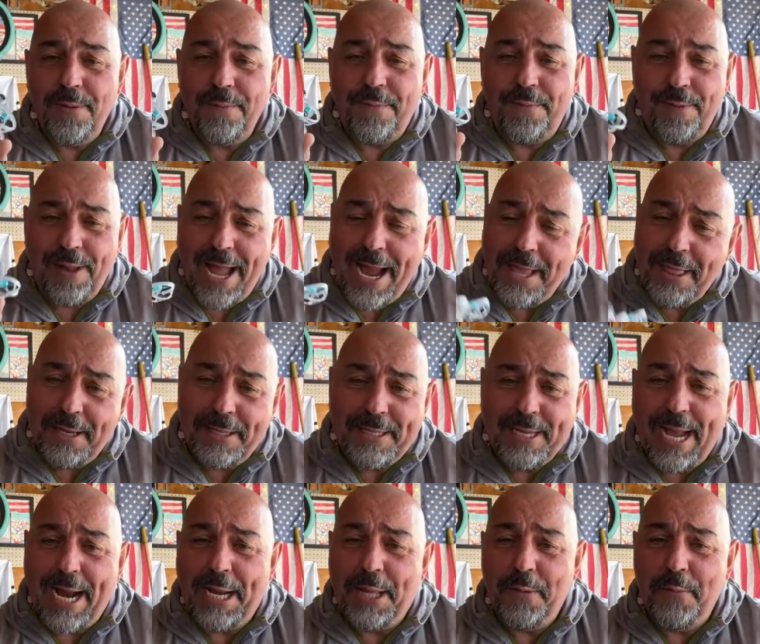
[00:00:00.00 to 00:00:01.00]
Flying the
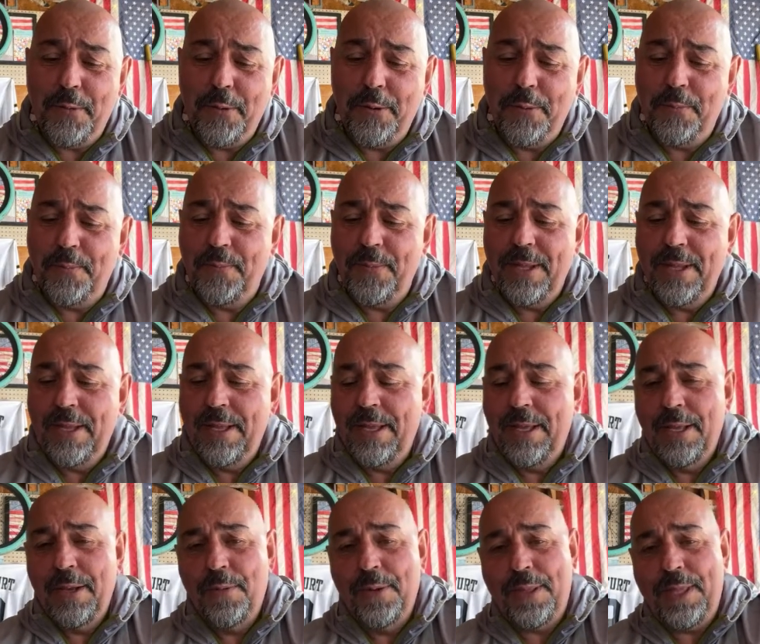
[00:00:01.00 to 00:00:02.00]
Tiny Whoop
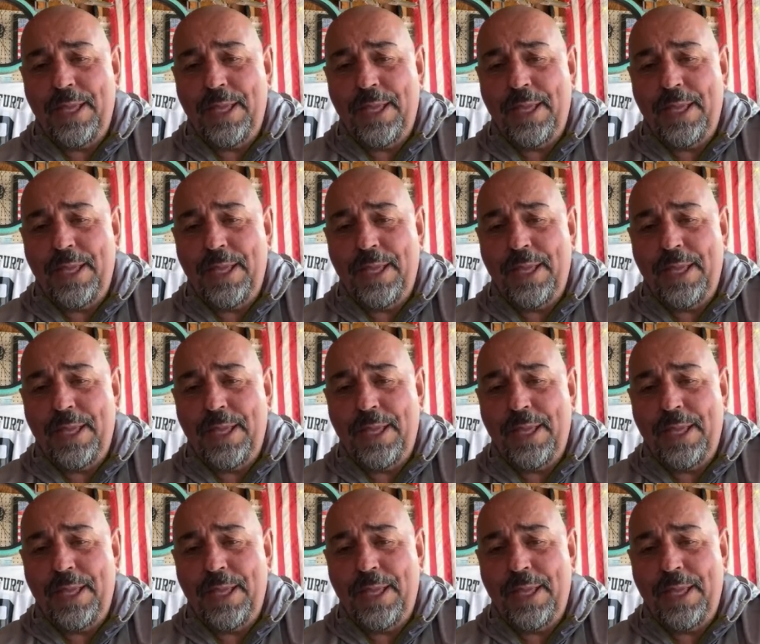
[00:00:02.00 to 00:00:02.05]
with